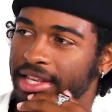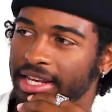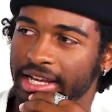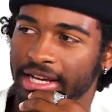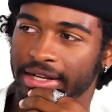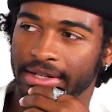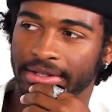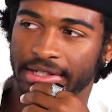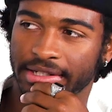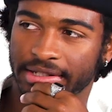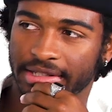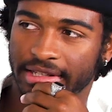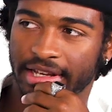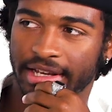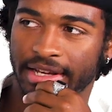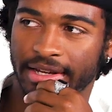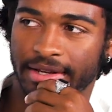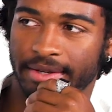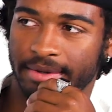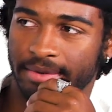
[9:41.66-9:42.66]
now. Just
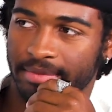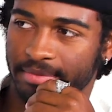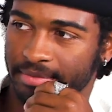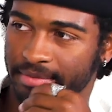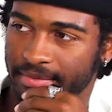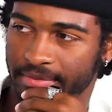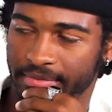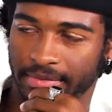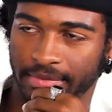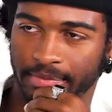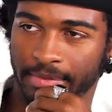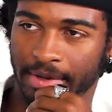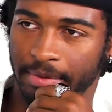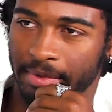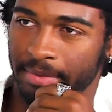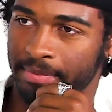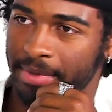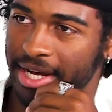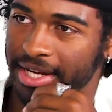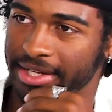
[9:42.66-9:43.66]
like
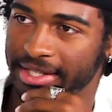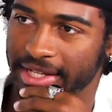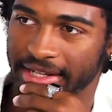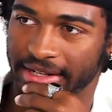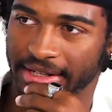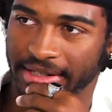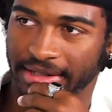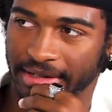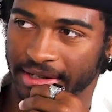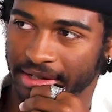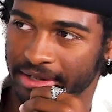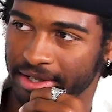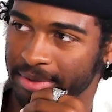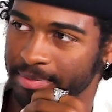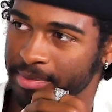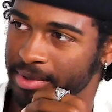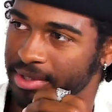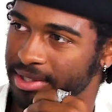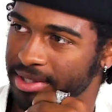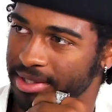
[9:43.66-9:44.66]
people buy tickets to
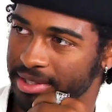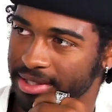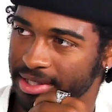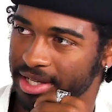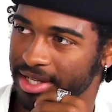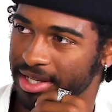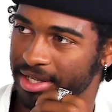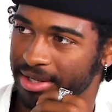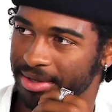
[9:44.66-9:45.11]
come and just like.